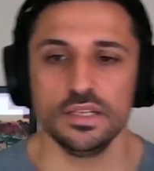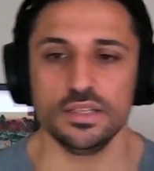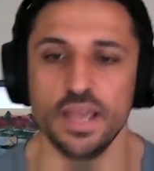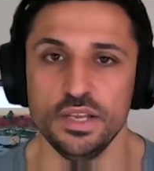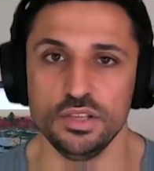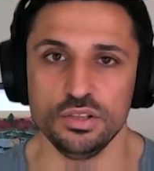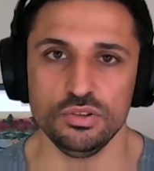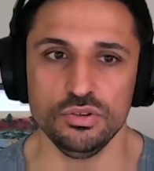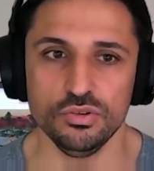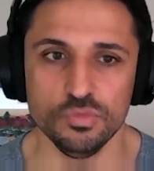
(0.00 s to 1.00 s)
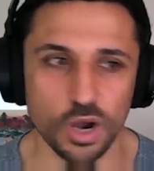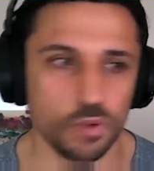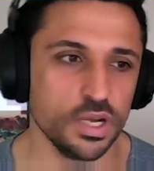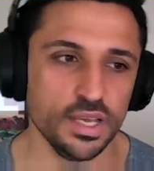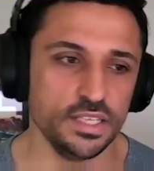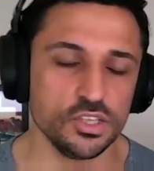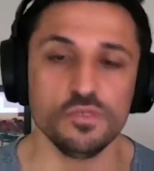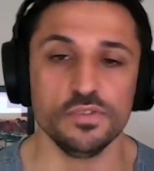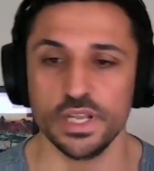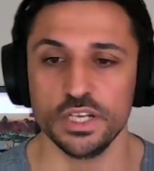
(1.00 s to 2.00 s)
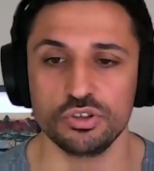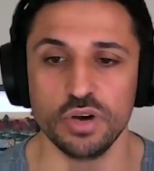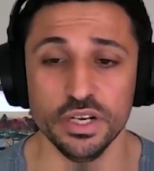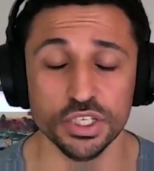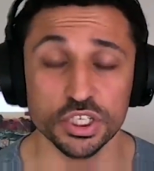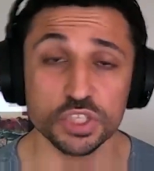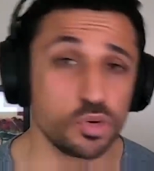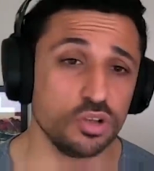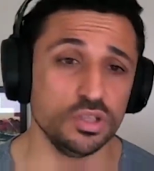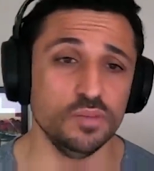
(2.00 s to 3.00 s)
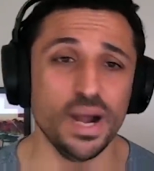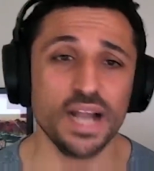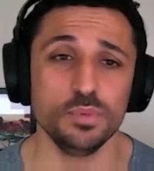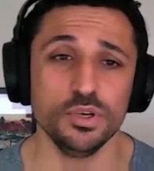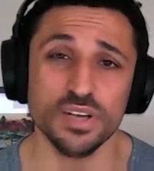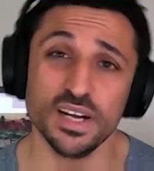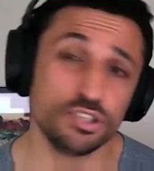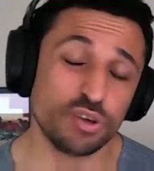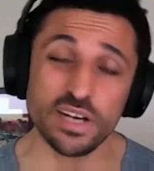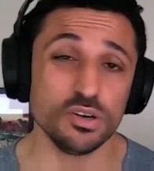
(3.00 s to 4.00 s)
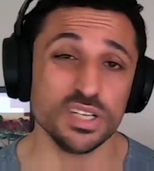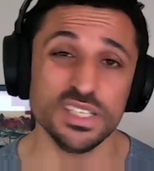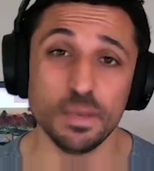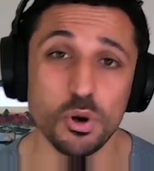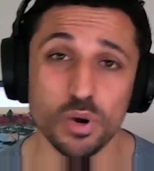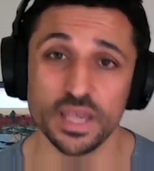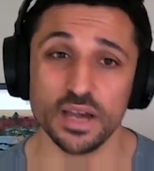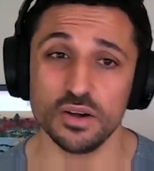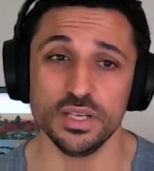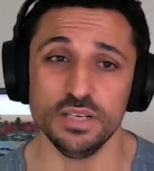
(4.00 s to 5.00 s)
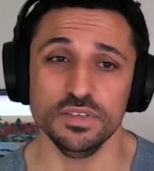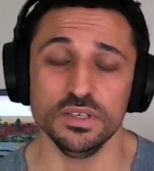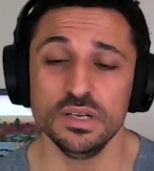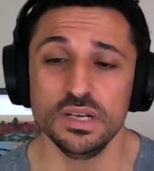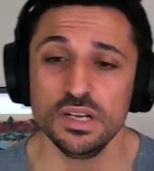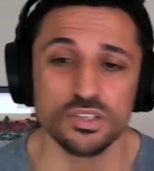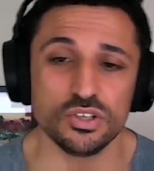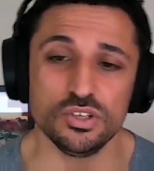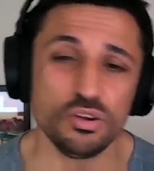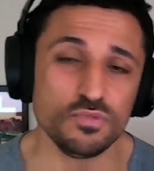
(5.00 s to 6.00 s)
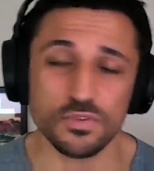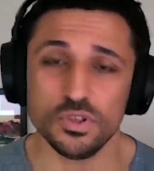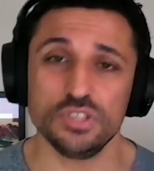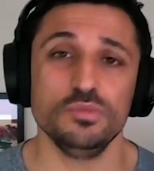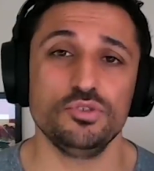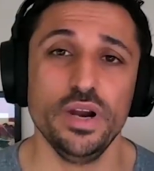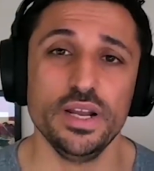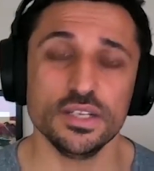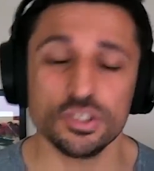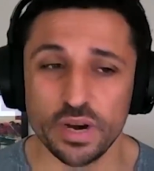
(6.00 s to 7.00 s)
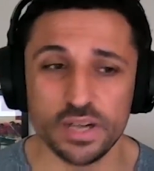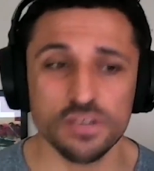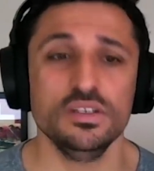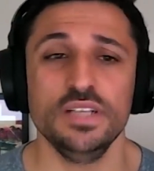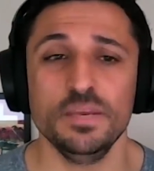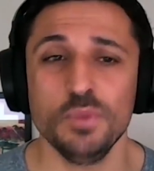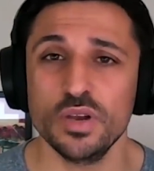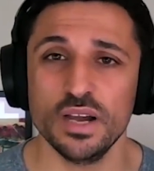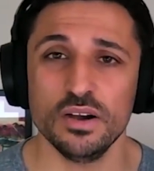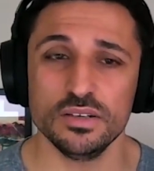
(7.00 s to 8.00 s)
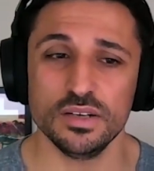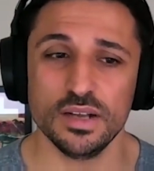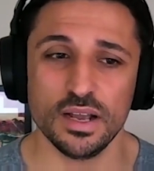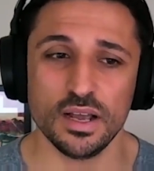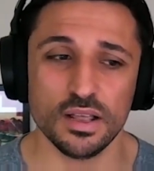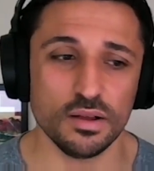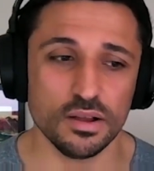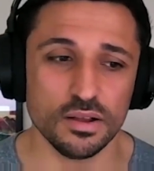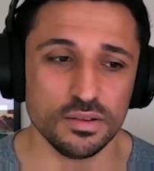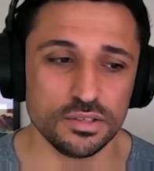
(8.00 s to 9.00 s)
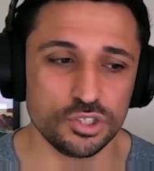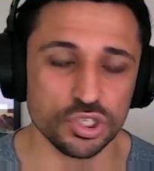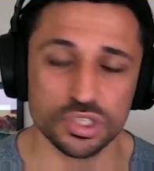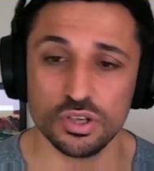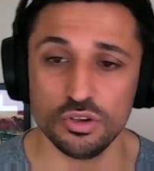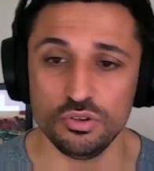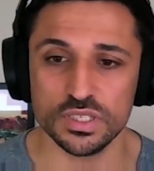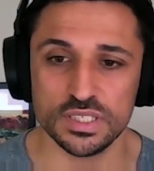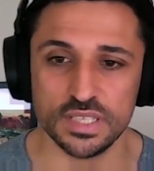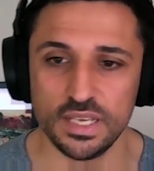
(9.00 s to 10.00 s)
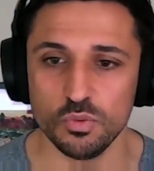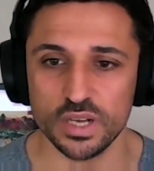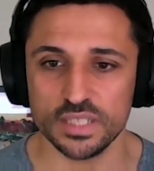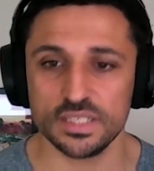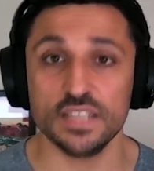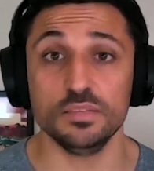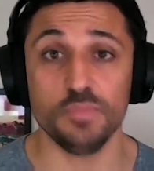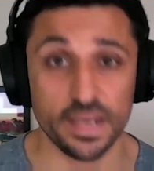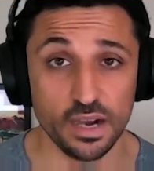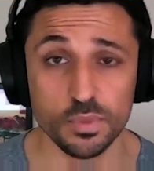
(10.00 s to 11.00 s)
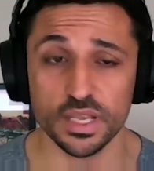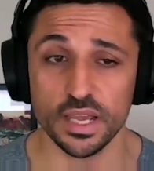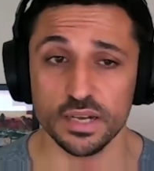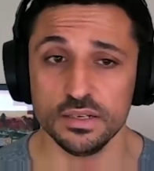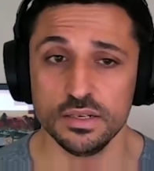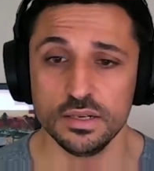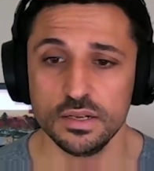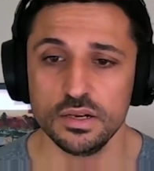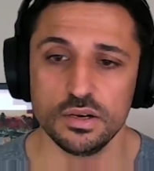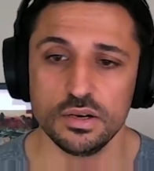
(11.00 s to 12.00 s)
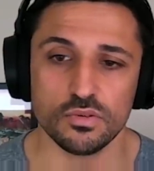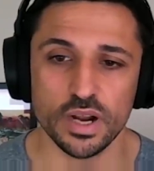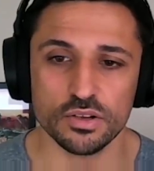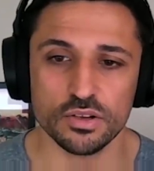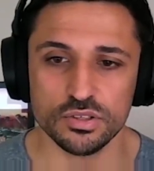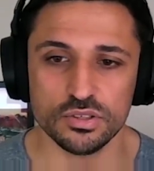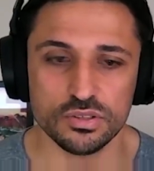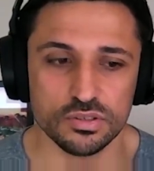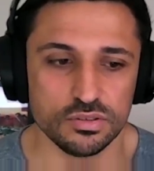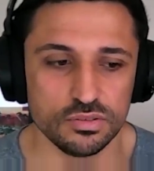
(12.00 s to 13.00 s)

then you might want to ease off on that strategy and just put it on the back burner and trade it on a demo account even. So don't mm. fully stop trading it. Trade it on a demo account uh, just so you could see when it starts to pick up again, right? Because